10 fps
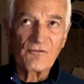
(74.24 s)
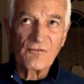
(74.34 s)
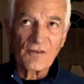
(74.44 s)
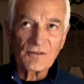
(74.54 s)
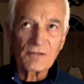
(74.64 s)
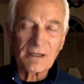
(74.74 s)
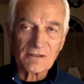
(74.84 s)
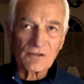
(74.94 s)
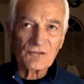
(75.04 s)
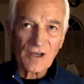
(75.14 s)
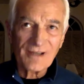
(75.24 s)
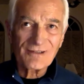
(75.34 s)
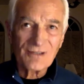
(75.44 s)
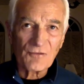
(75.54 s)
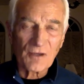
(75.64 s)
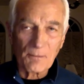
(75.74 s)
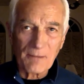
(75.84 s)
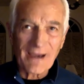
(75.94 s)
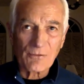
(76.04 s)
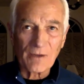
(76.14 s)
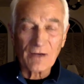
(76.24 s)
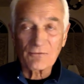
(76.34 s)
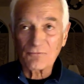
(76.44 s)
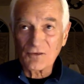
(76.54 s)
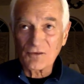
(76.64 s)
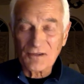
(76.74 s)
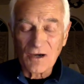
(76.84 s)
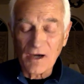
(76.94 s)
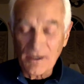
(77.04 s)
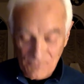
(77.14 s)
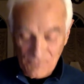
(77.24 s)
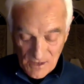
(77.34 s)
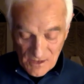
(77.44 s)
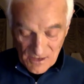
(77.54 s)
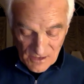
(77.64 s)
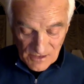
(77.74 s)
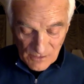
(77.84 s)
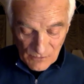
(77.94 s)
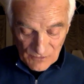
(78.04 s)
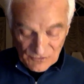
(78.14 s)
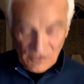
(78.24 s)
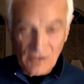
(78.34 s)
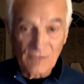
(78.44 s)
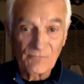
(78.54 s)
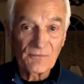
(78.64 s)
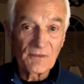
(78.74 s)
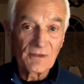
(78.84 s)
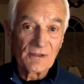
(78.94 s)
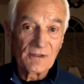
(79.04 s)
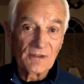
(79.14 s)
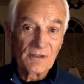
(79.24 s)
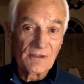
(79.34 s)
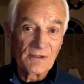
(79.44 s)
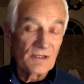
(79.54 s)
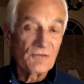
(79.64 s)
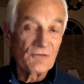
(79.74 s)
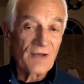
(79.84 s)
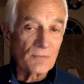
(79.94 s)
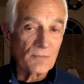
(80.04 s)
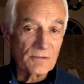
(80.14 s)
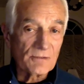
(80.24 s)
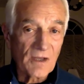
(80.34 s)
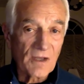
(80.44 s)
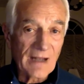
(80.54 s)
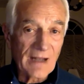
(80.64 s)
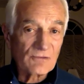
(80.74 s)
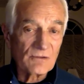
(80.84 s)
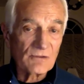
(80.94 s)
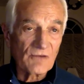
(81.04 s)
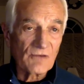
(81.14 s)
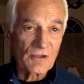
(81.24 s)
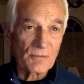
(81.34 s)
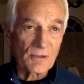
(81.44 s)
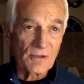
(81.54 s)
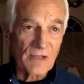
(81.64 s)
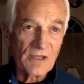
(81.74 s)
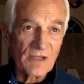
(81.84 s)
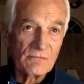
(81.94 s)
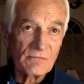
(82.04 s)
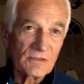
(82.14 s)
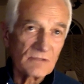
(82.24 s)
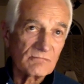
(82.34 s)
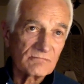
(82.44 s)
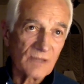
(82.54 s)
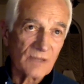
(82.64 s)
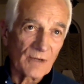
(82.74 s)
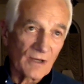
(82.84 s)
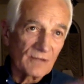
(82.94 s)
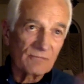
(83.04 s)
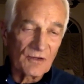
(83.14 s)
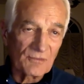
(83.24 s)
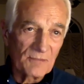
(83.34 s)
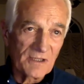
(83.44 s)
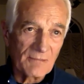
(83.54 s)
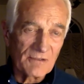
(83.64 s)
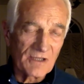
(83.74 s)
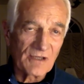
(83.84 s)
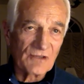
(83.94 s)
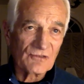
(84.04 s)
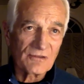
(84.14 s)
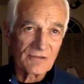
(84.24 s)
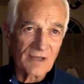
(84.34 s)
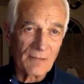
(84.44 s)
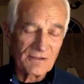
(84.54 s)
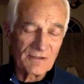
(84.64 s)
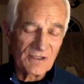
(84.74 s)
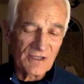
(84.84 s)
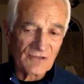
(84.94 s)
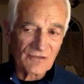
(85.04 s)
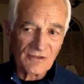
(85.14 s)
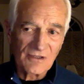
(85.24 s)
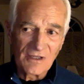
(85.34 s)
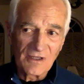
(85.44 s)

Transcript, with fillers: fundamental scientific background for the time that was um, invaluable absolutely invaluable. And then you, I went on, of course, became a dentist and got my DDS and